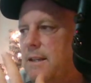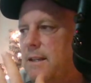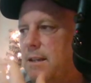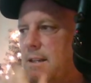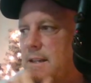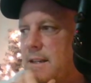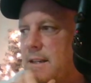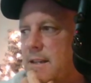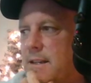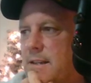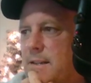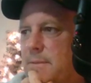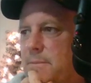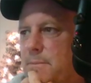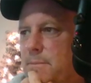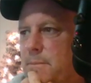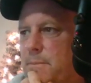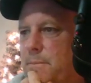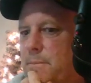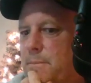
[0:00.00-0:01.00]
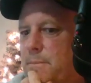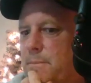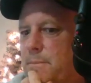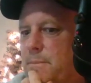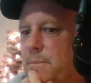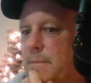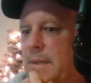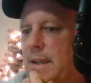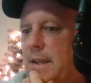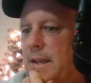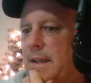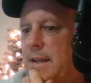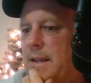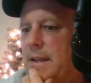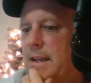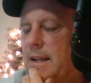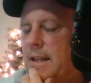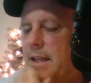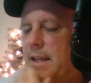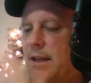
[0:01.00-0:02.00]
And
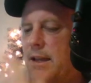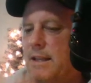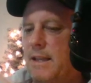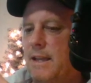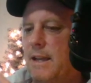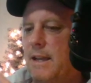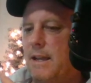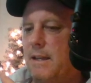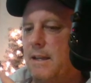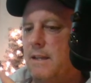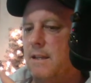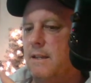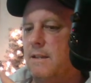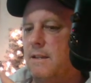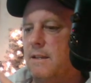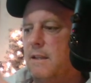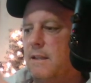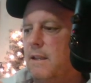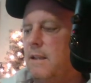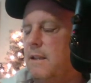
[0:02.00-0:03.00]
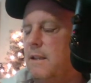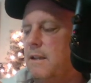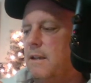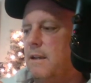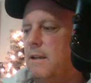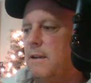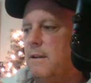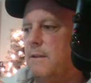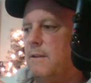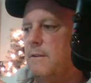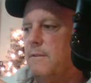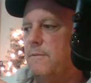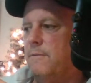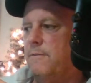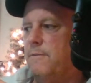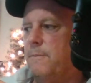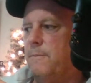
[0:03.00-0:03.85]
I like the idea of